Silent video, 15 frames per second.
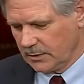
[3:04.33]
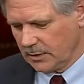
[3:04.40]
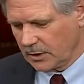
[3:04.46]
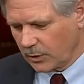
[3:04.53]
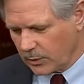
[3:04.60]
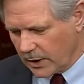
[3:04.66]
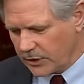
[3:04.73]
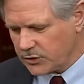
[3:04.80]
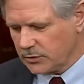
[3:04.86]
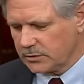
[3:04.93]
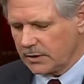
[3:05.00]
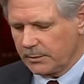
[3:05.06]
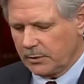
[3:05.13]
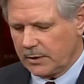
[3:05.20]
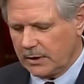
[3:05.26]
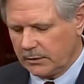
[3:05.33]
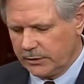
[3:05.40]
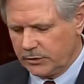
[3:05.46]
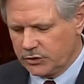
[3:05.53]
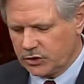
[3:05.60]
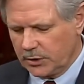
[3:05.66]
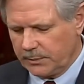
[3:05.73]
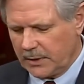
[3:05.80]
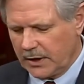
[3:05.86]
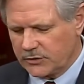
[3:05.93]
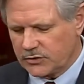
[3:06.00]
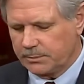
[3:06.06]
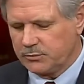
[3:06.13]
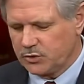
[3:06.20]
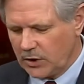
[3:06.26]
Congressional Democrat leadership has
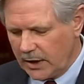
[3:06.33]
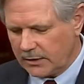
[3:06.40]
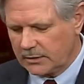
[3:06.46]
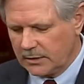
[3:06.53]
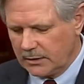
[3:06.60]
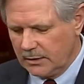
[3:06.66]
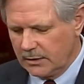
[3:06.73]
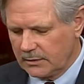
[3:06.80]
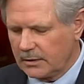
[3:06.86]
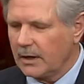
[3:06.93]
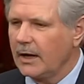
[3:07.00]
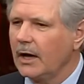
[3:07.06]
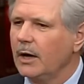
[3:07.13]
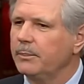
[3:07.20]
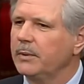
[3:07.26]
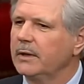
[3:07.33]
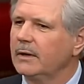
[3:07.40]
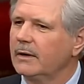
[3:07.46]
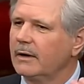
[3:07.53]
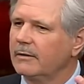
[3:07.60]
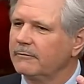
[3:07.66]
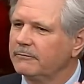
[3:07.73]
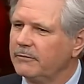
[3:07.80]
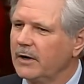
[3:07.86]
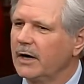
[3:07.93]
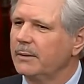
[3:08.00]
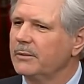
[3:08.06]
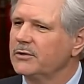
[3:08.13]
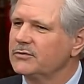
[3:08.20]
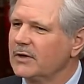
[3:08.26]
objected to helping our
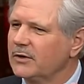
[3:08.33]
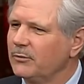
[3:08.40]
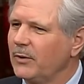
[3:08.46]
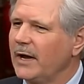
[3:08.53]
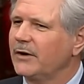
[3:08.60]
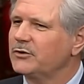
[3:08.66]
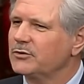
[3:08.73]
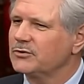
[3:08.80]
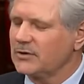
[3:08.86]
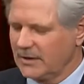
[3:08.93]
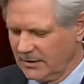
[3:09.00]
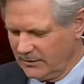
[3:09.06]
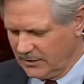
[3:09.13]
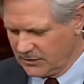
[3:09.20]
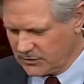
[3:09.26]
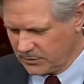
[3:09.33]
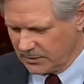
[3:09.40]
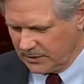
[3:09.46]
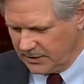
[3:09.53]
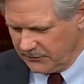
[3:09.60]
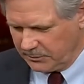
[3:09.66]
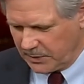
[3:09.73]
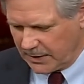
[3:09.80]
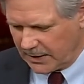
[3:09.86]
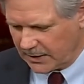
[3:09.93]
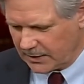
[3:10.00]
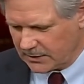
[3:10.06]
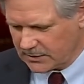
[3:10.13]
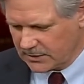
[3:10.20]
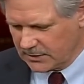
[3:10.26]
farmers and ranchers in this relief
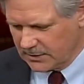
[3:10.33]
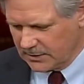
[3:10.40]
package.